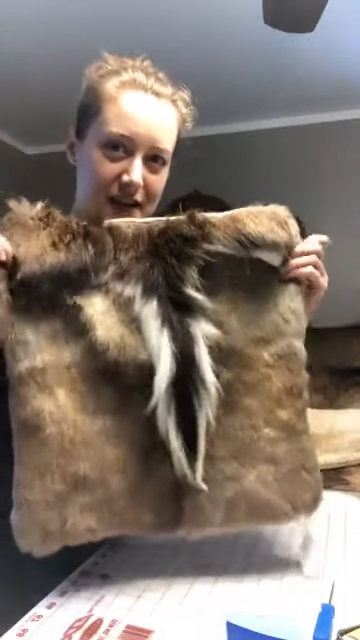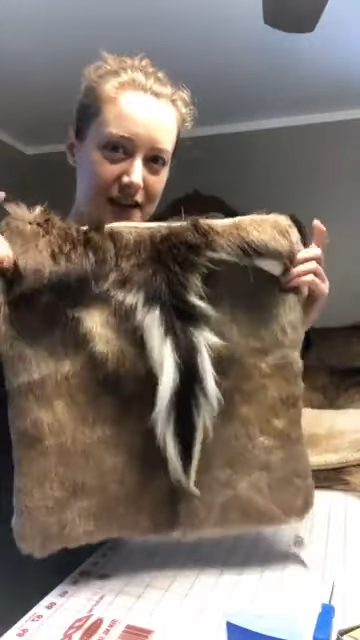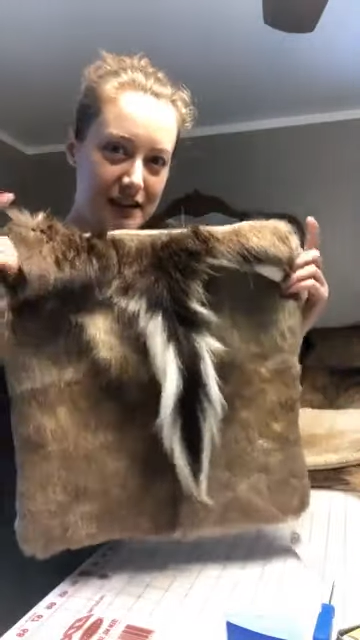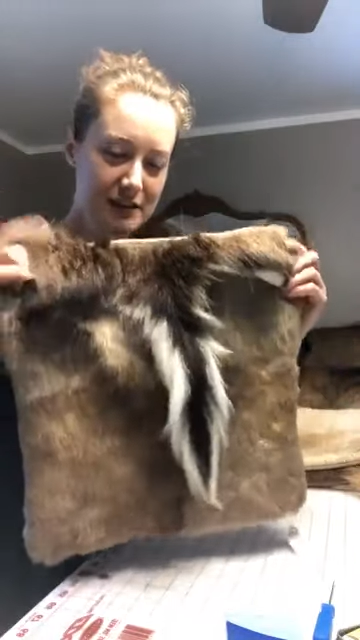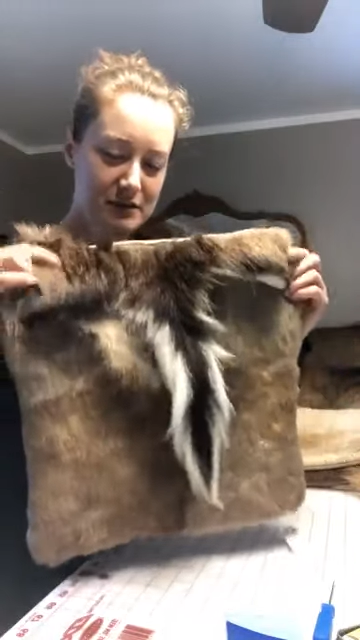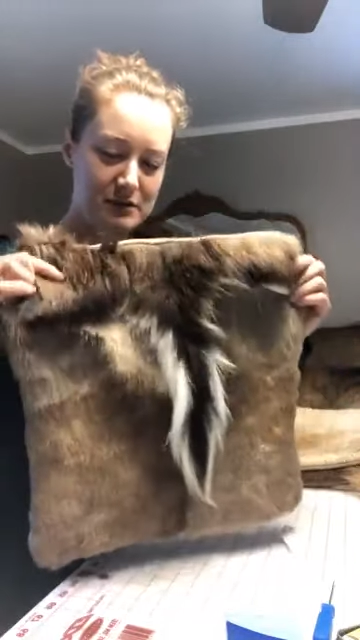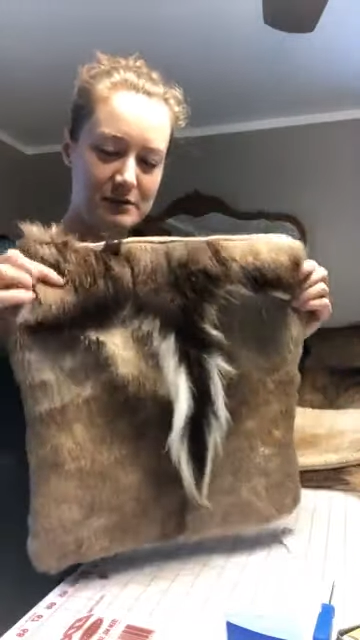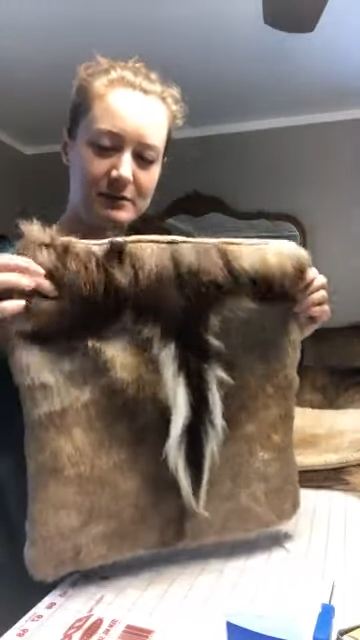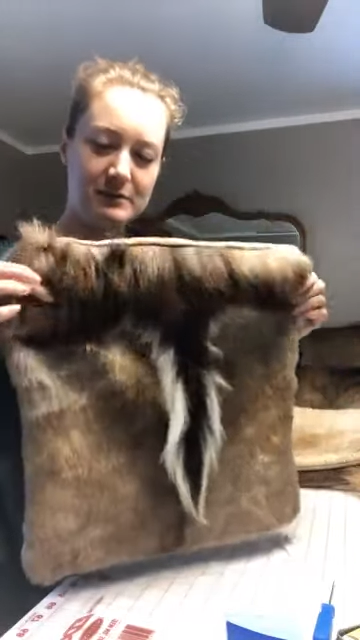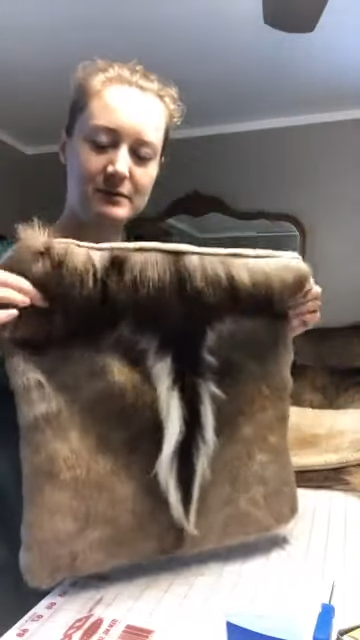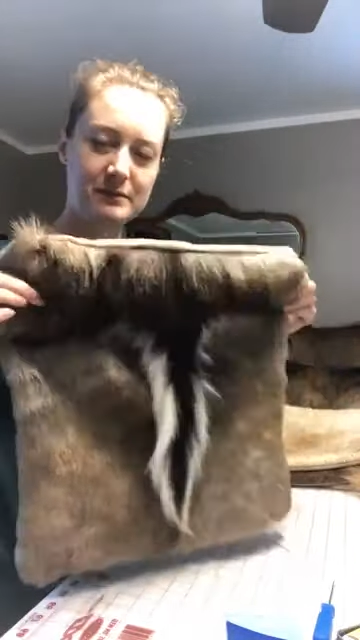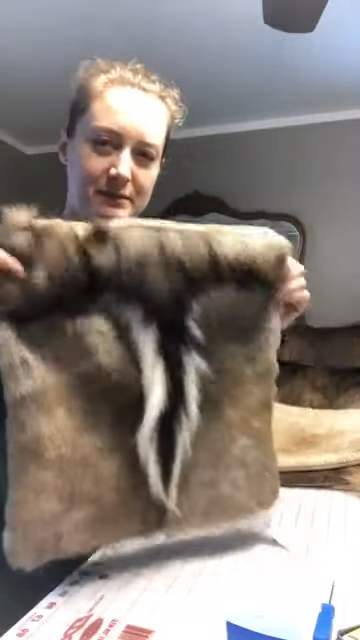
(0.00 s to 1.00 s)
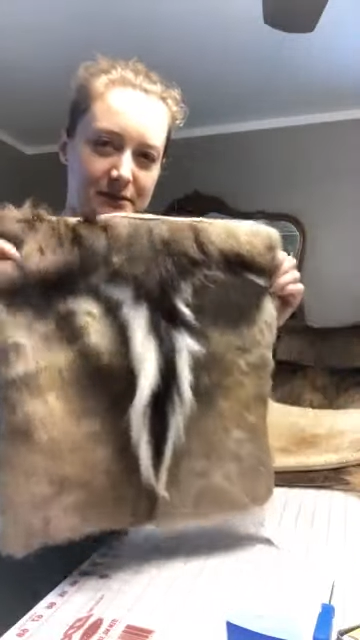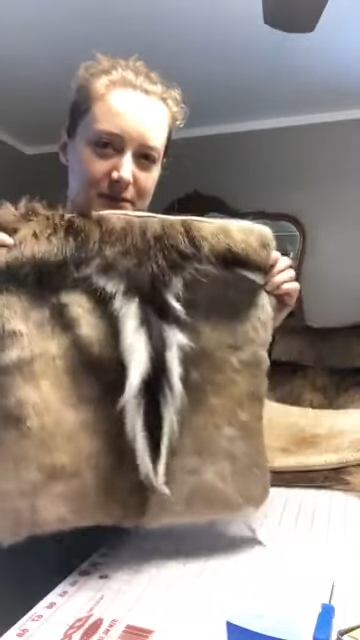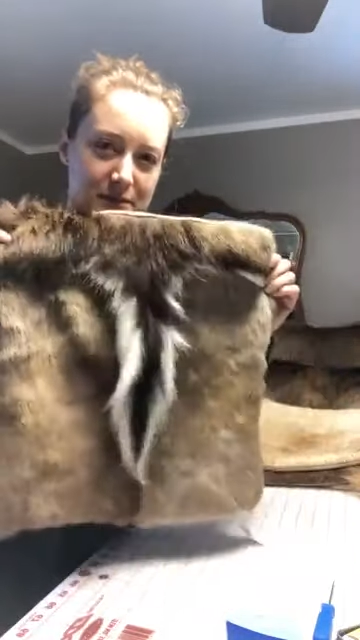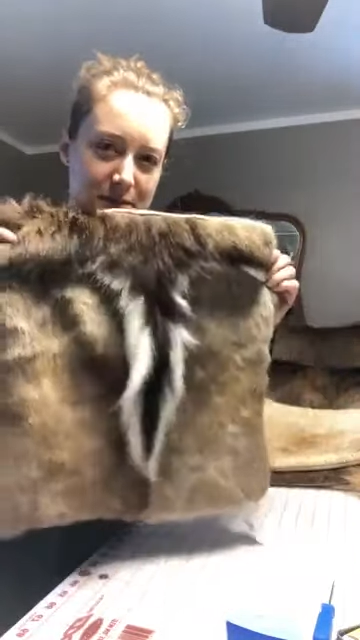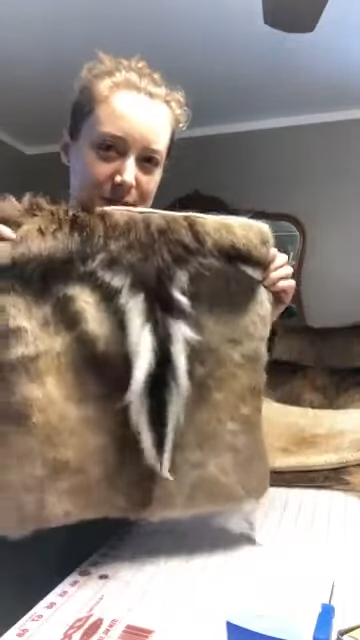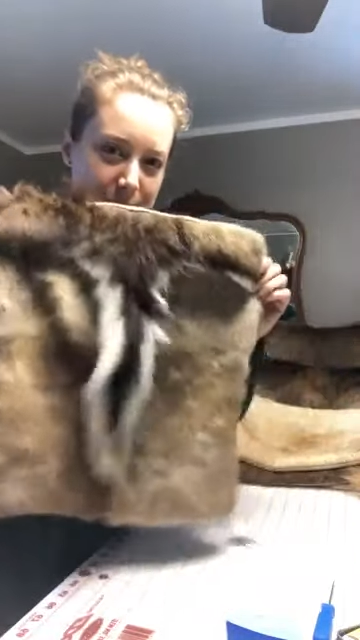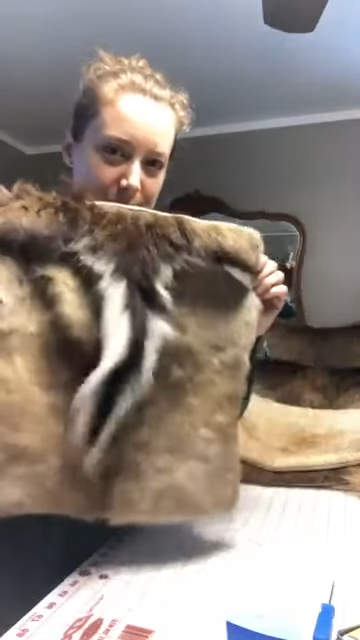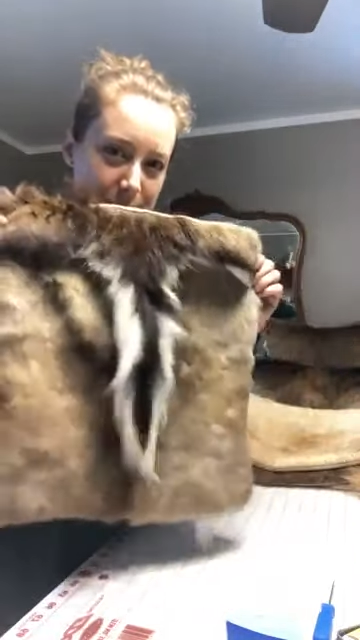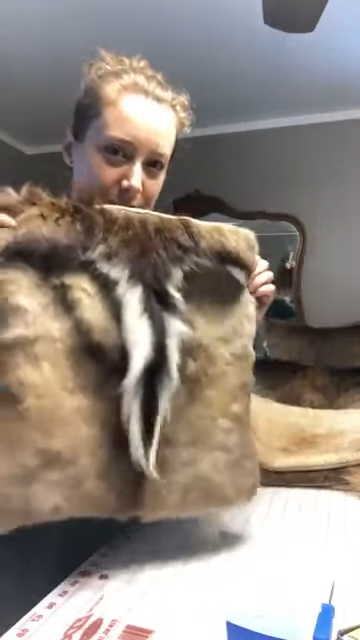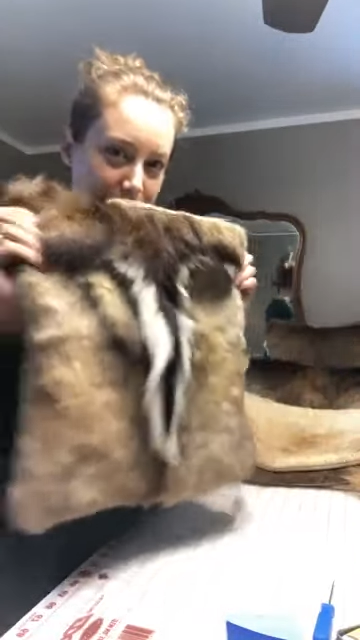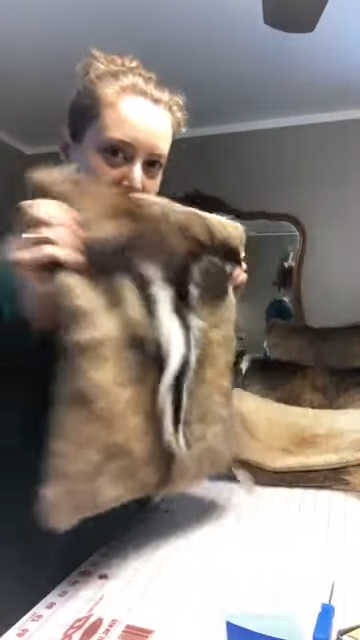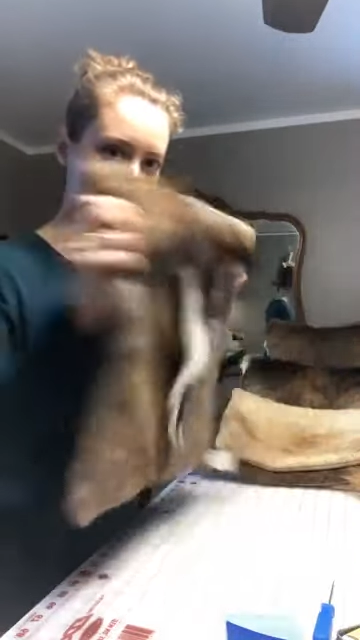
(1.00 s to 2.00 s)
fallow
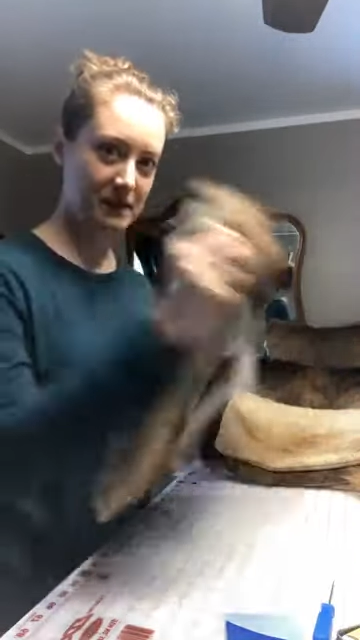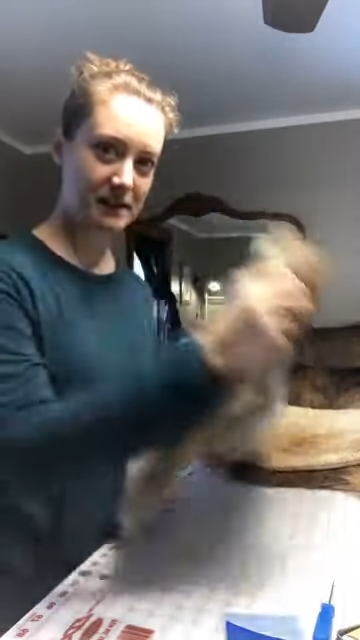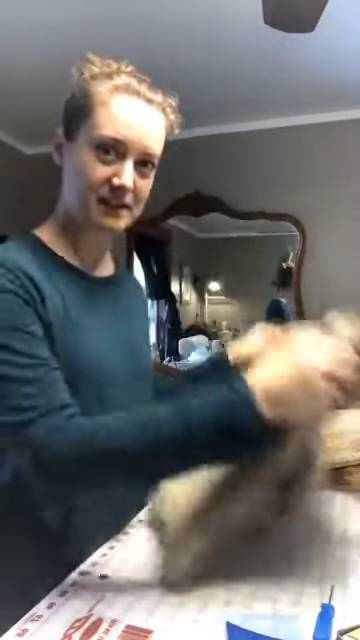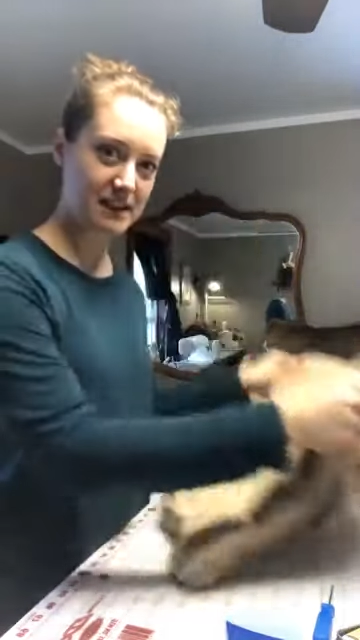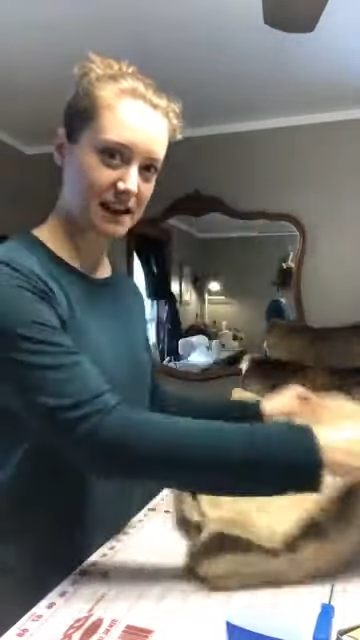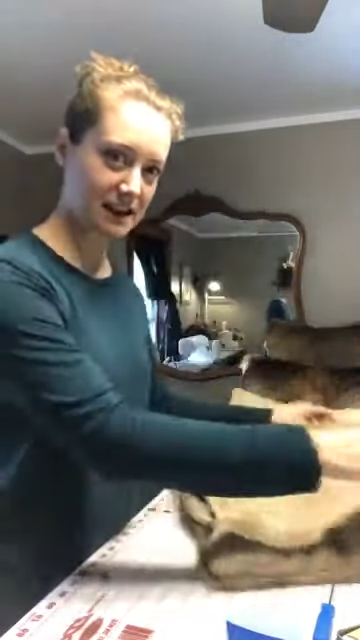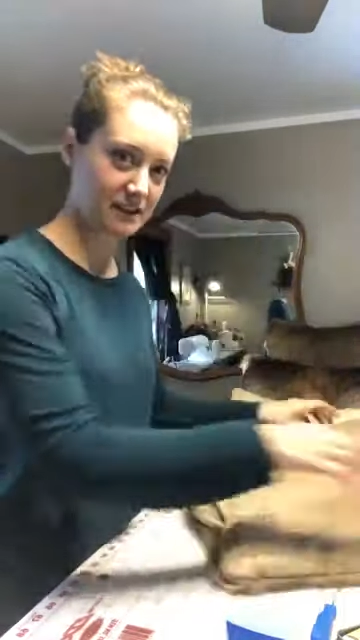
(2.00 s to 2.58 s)
pillow with a